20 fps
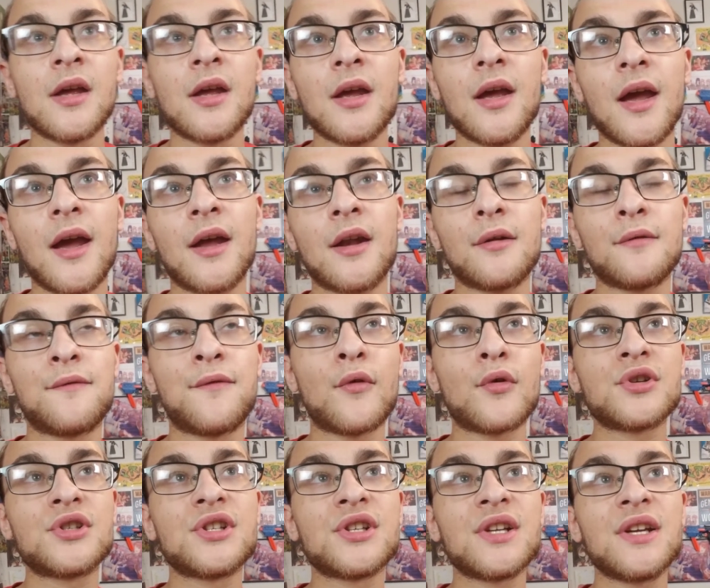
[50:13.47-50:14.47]
And
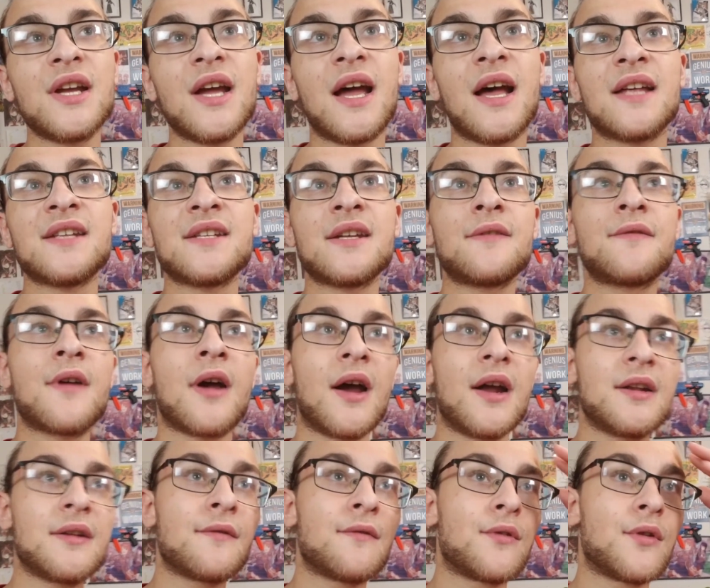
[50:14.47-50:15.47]
unfortunately, as I've
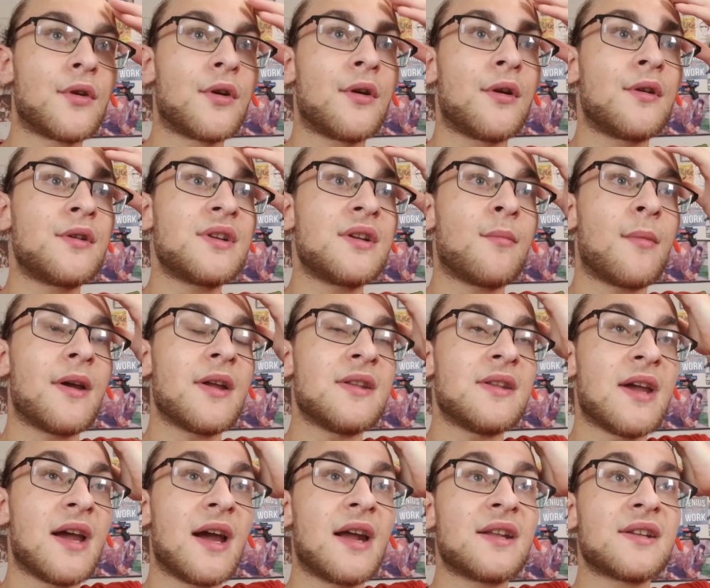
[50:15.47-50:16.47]
kind of learned, and my
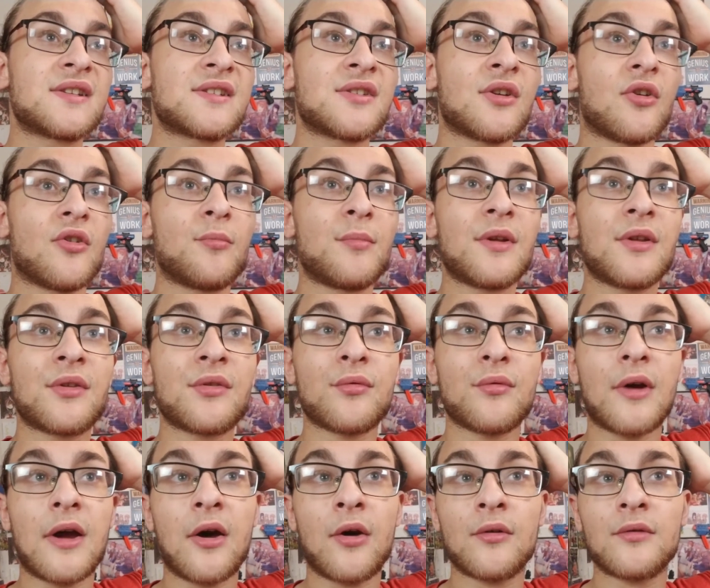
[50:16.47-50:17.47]
dad has told me
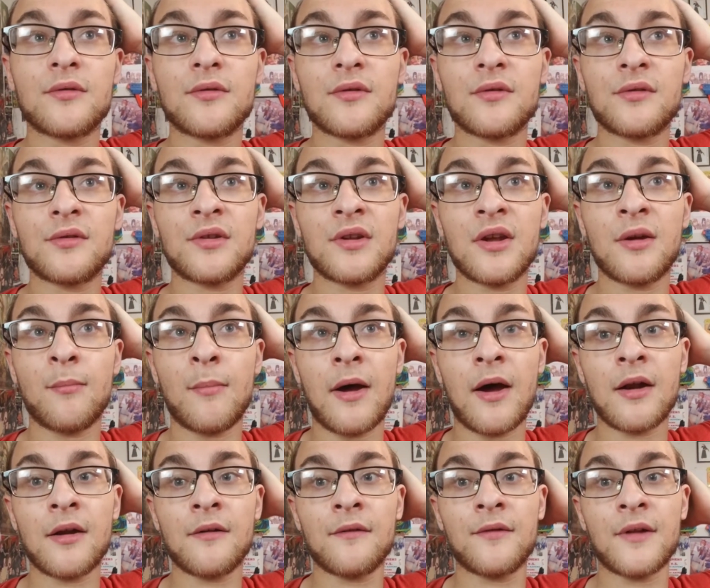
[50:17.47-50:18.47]
throughout the
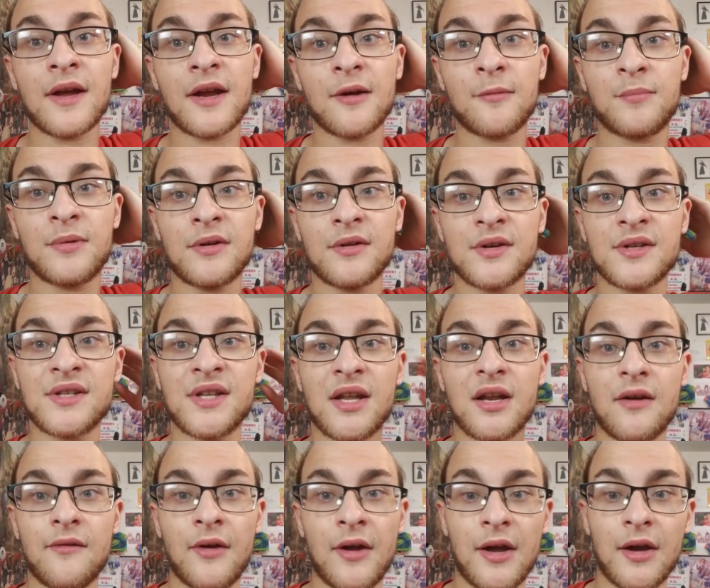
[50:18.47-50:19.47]
amount of like computers that
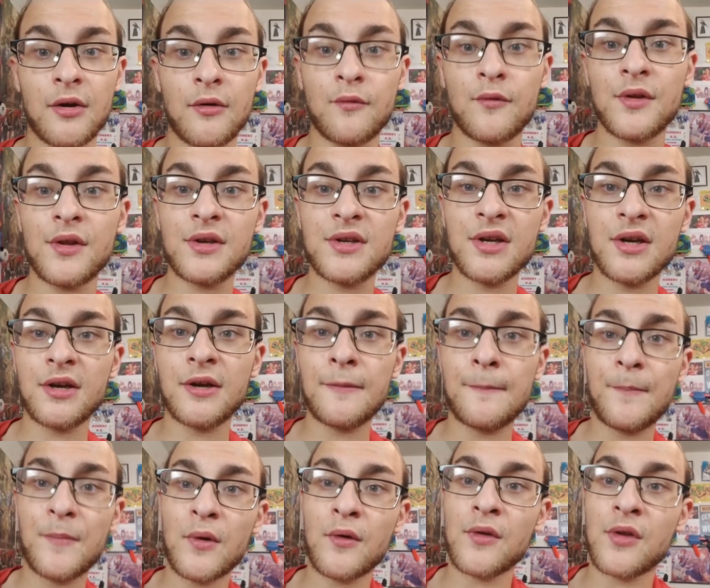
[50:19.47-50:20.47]
I've had over
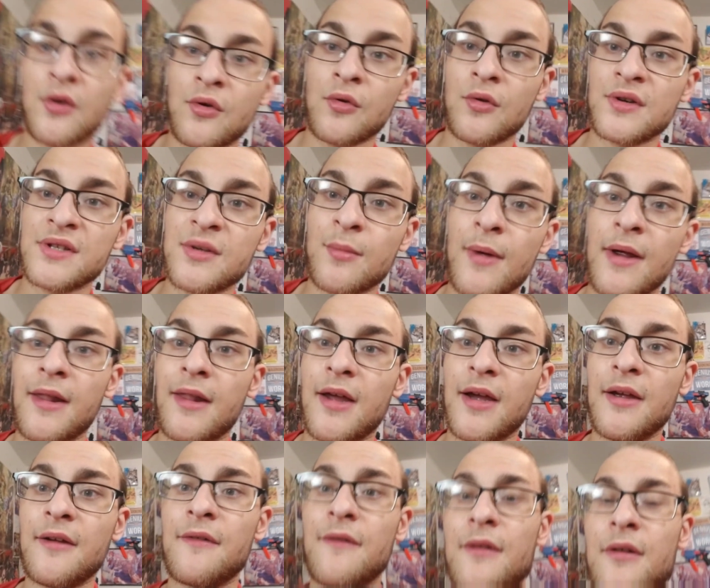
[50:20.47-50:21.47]
the course of my
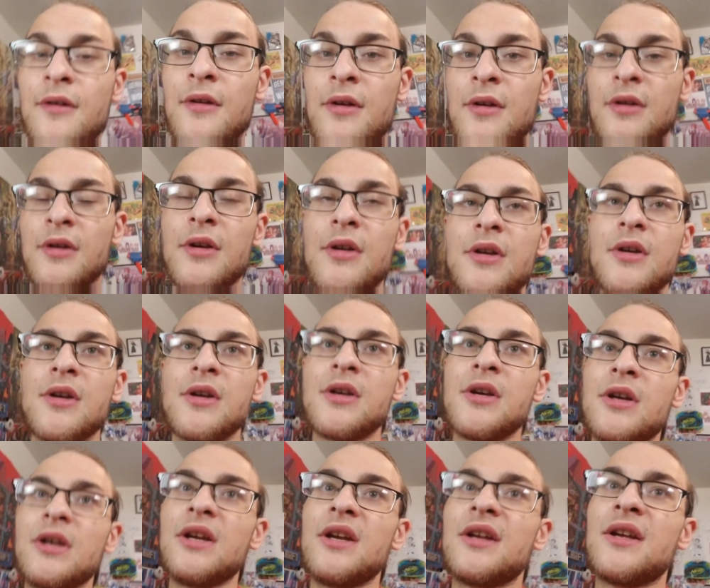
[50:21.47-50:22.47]
life,
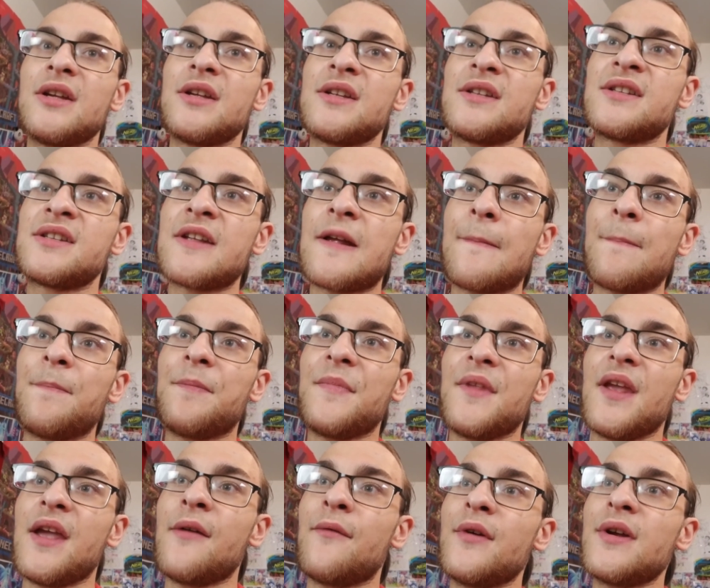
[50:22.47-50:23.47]
is
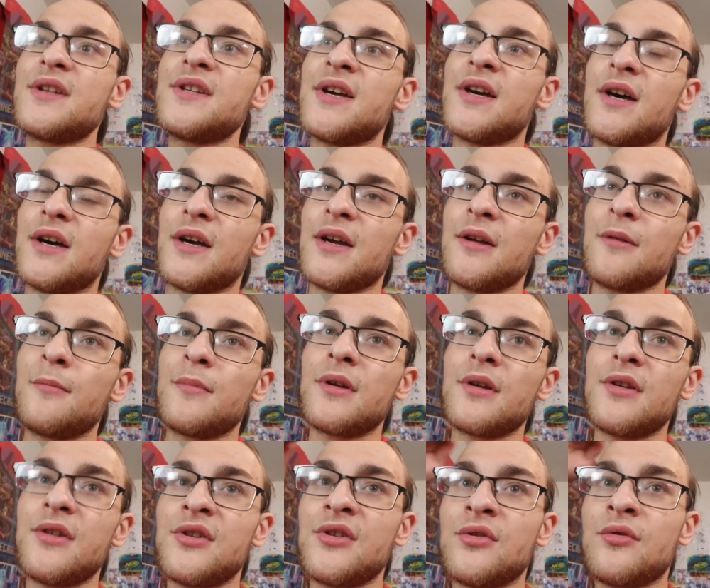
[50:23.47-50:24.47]
every time
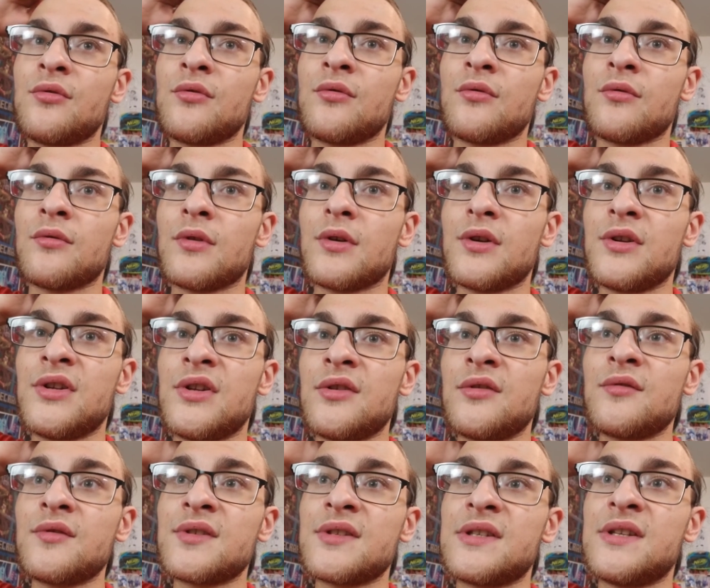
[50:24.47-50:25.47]
you
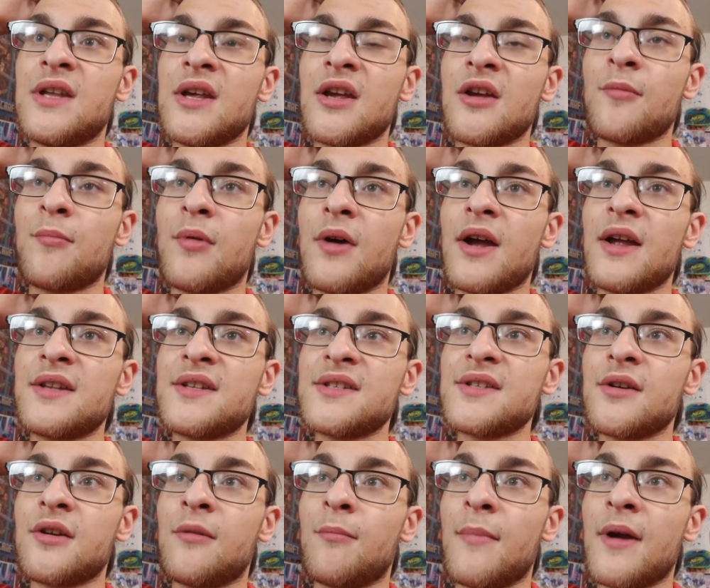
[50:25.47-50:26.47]
use gigabytes
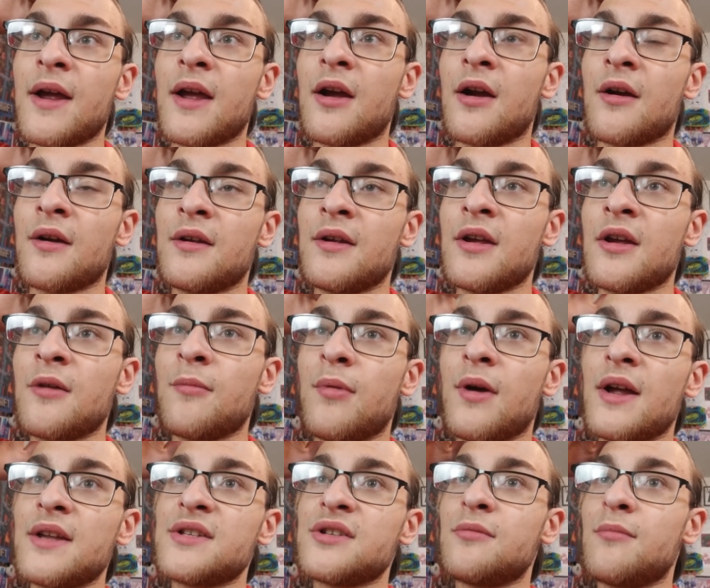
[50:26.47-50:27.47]
or
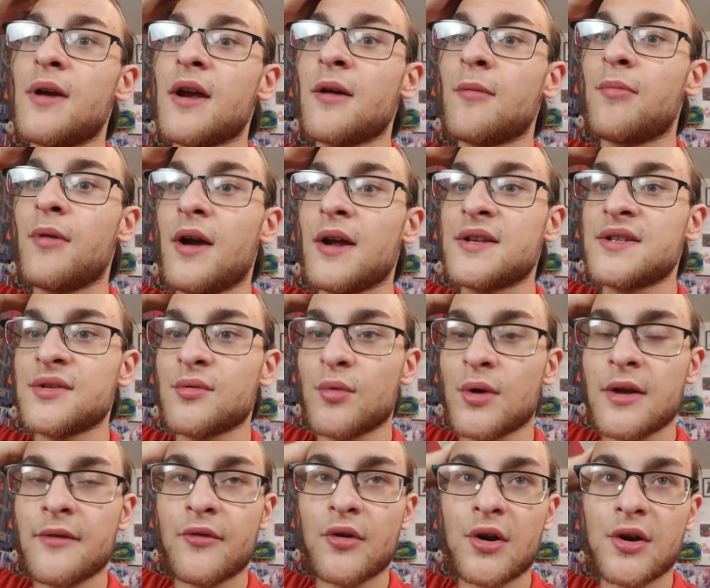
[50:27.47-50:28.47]
gigabytes or megabytes or
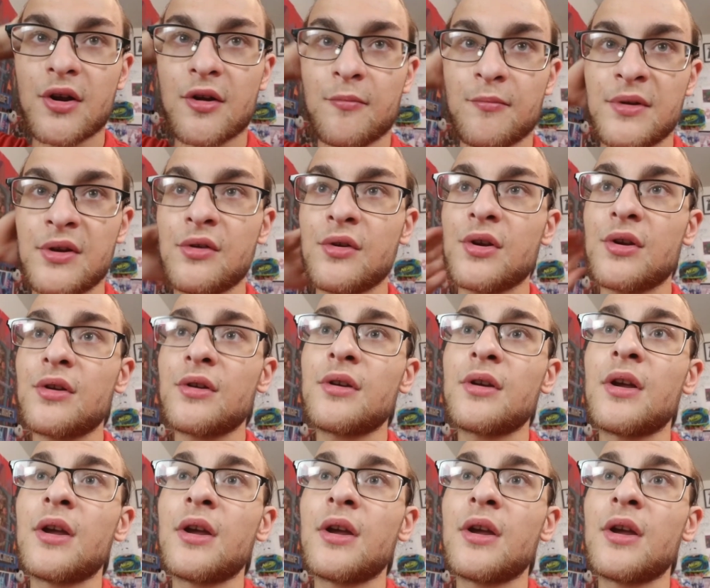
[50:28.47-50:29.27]
whatever on a computer,